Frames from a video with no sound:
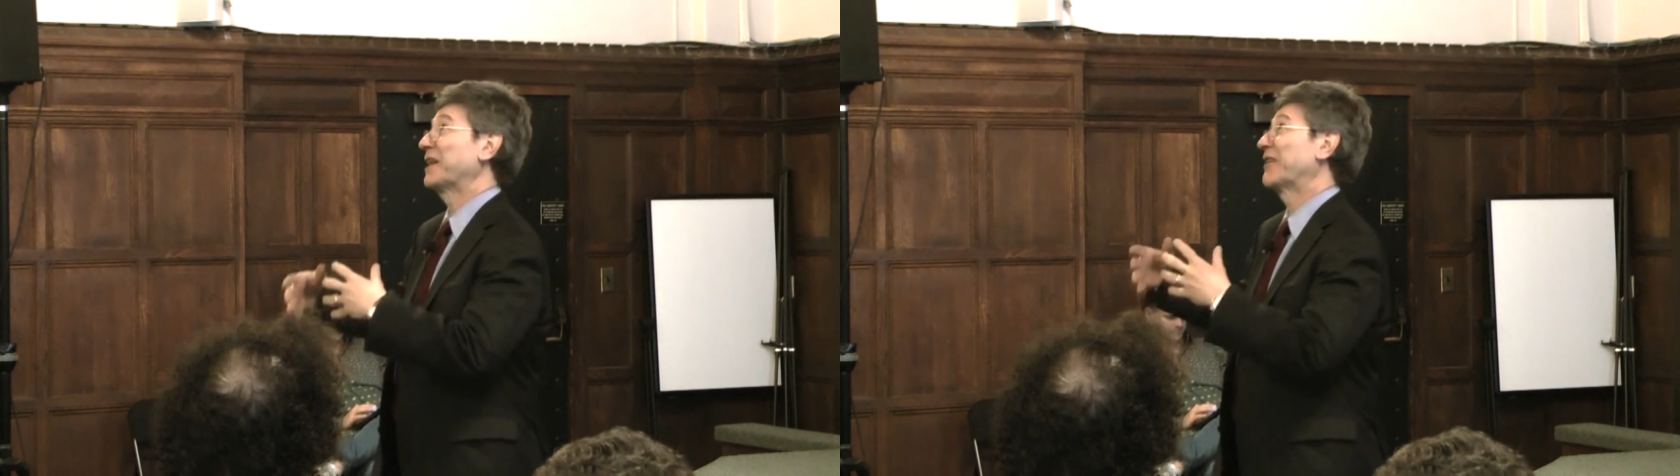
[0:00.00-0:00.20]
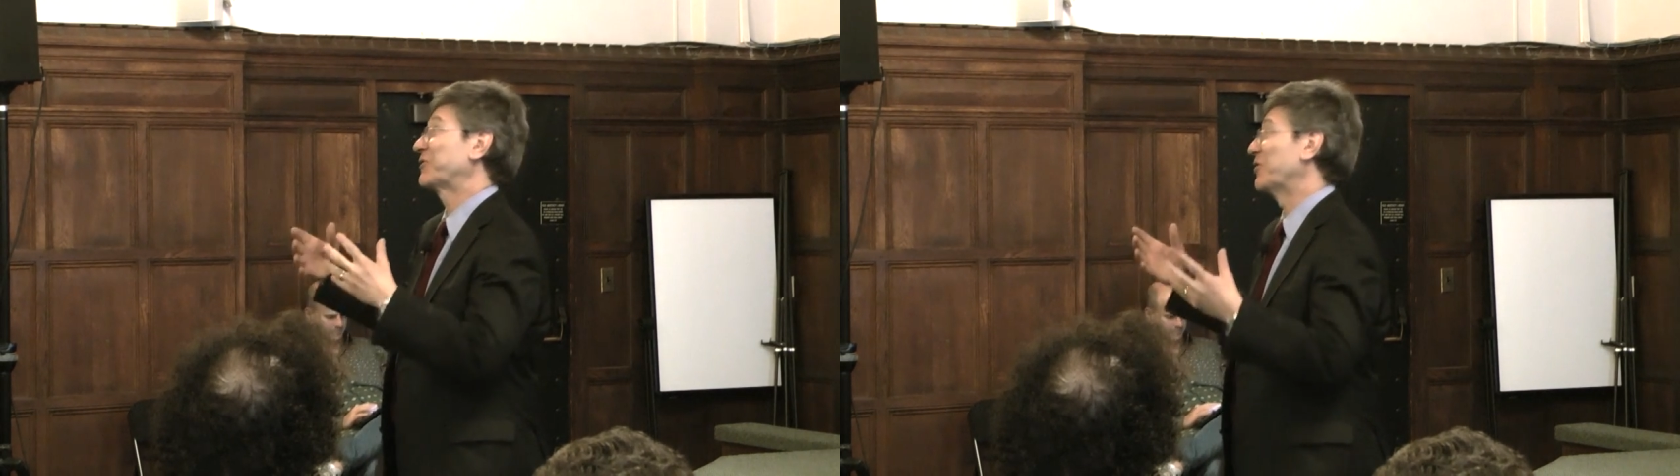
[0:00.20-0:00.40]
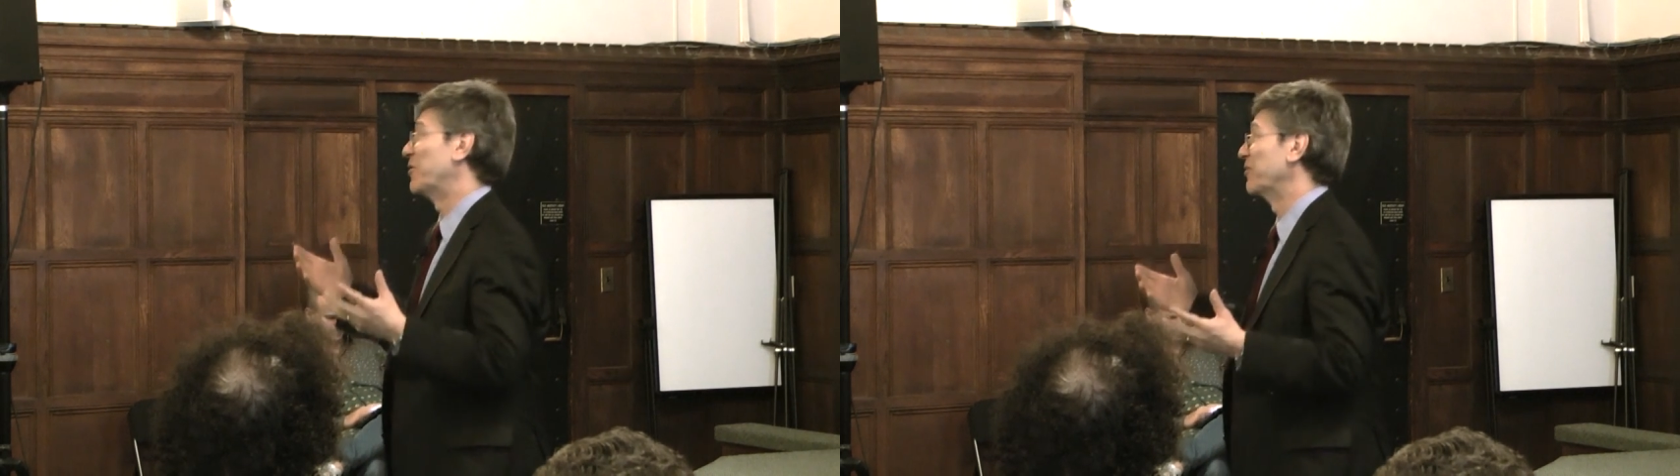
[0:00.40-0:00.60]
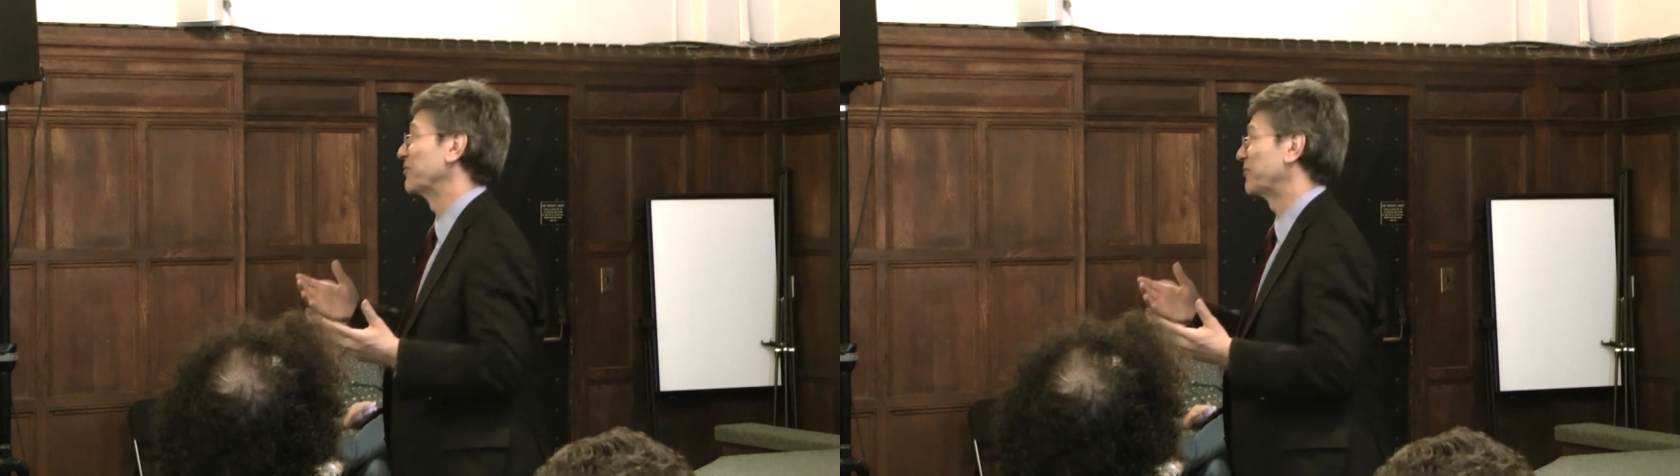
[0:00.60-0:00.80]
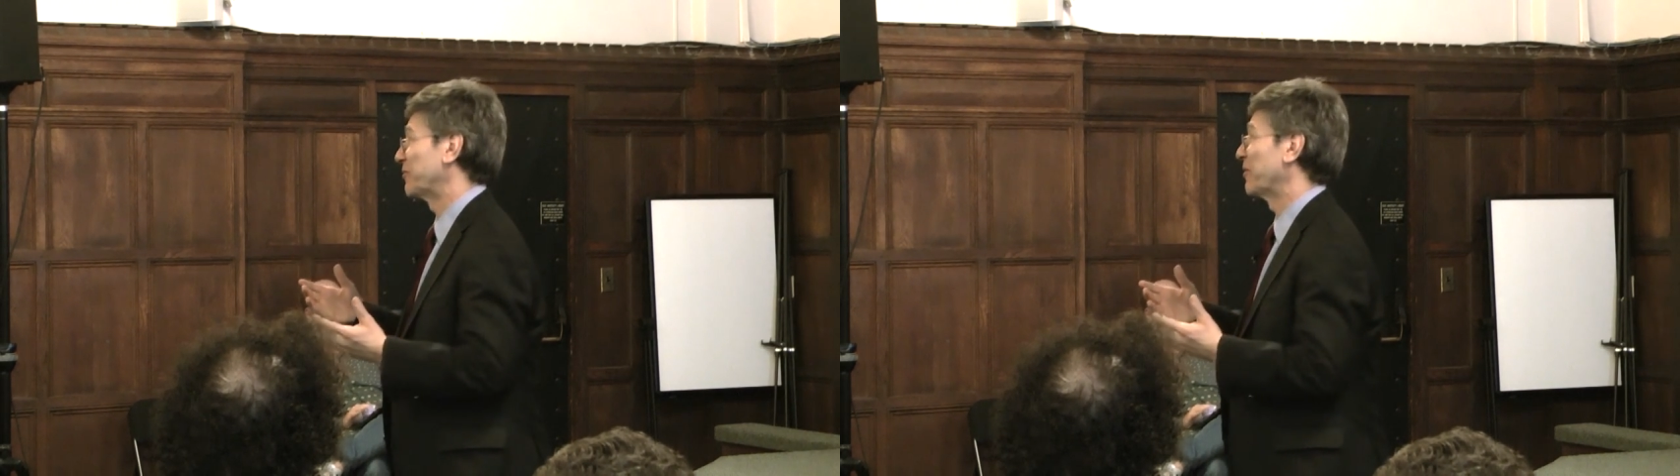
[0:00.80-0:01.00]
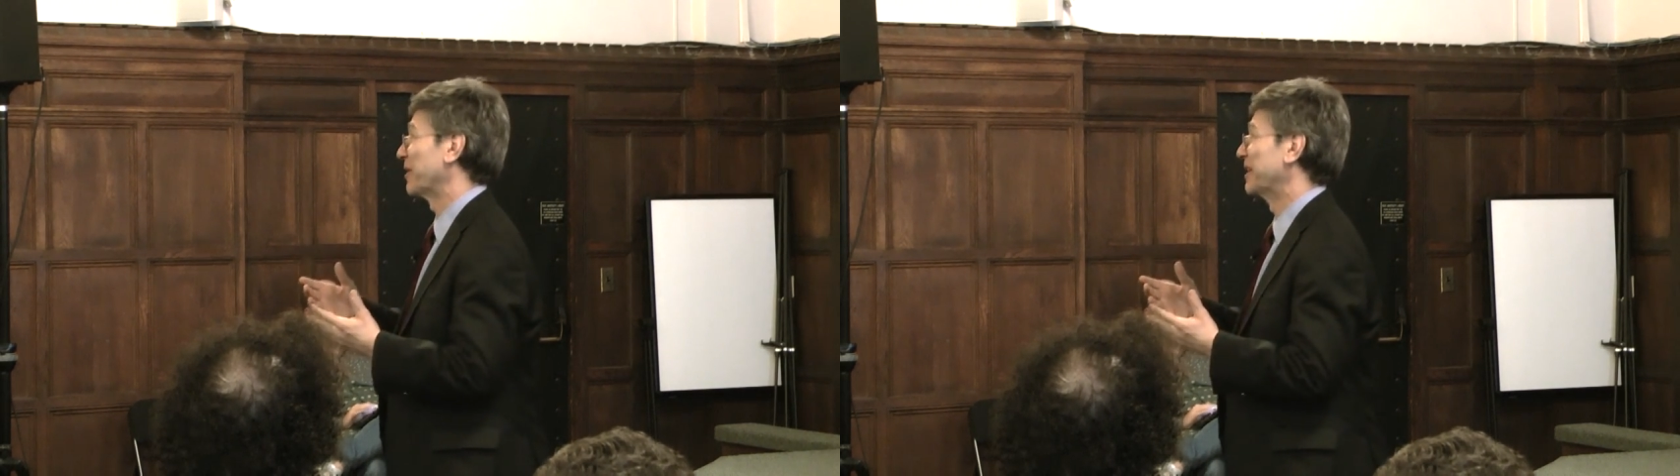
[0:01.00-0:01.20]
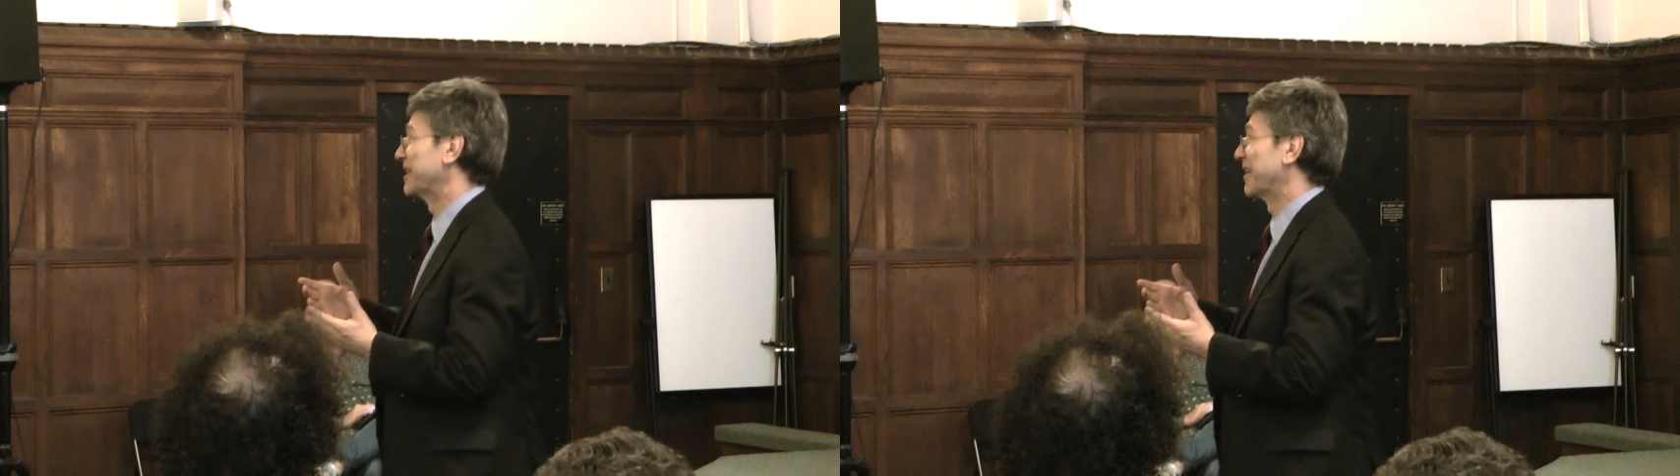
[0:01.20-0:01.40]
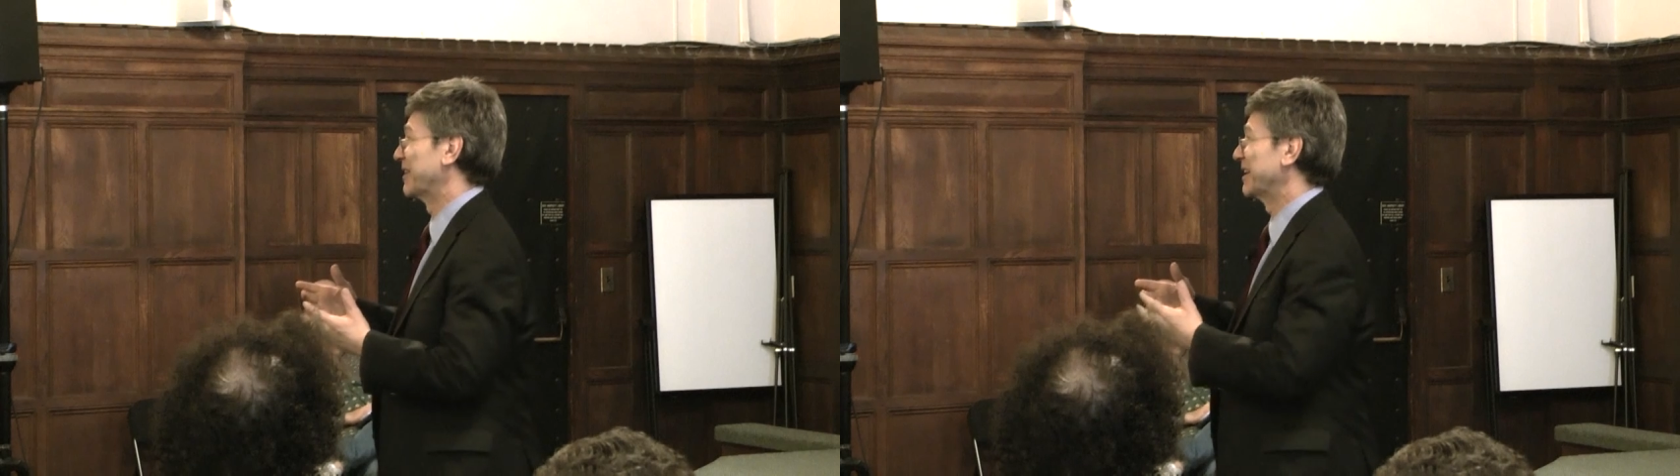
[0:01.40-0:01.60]
That's the whole story,
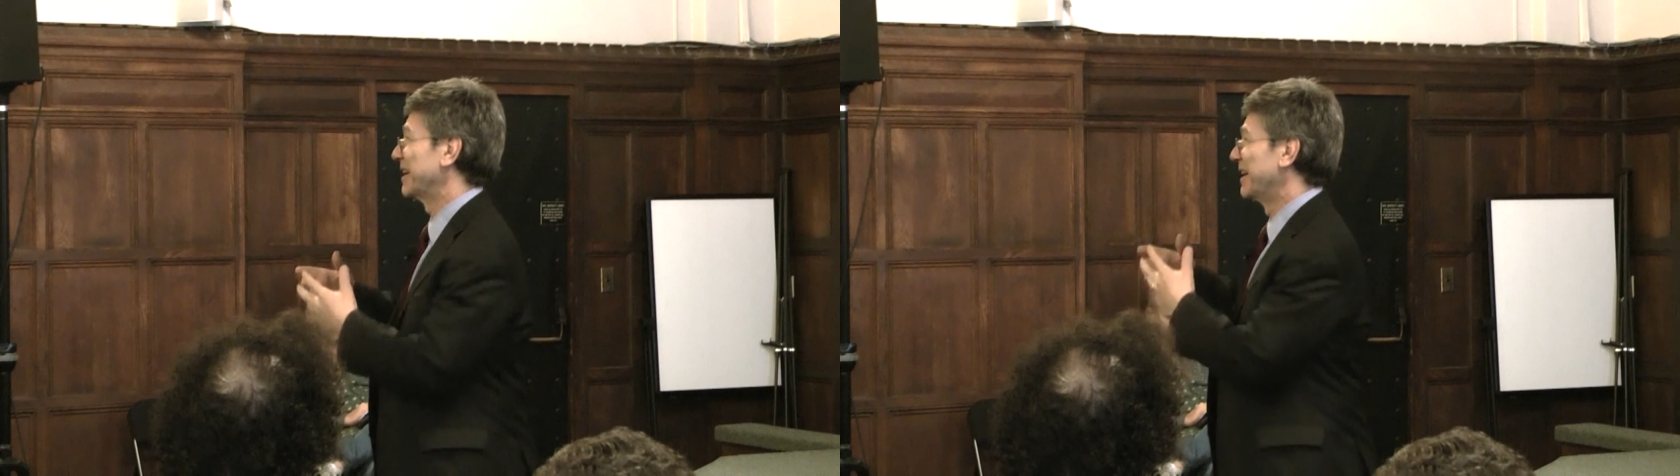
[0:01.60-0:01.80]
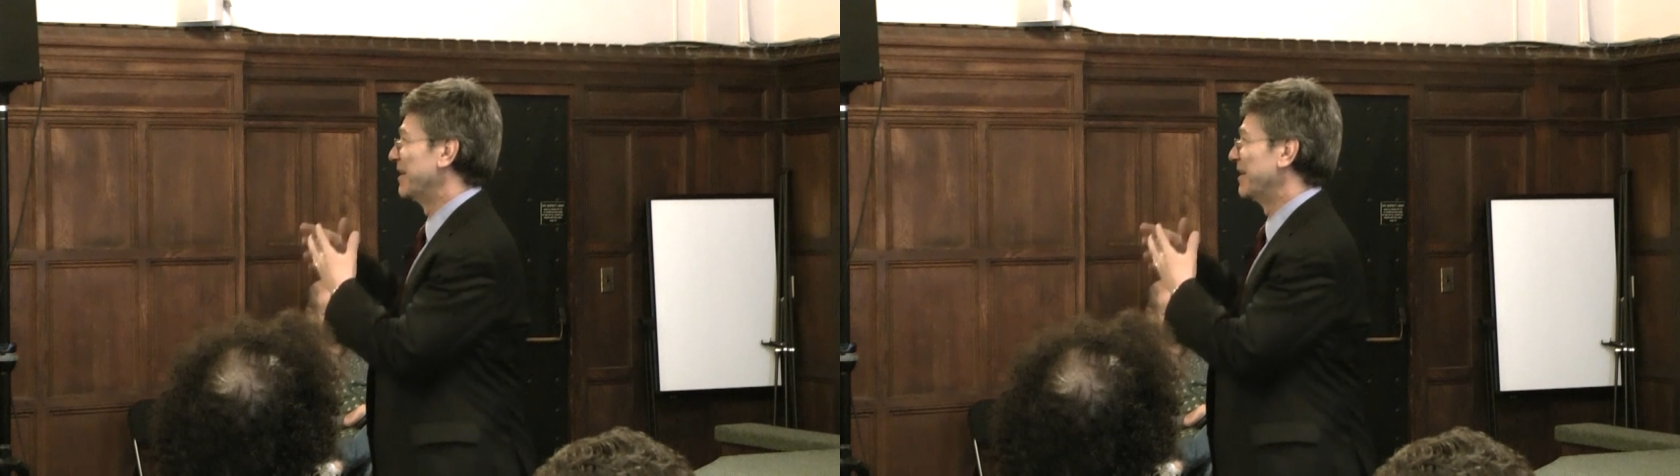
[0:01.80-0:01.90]
darn it.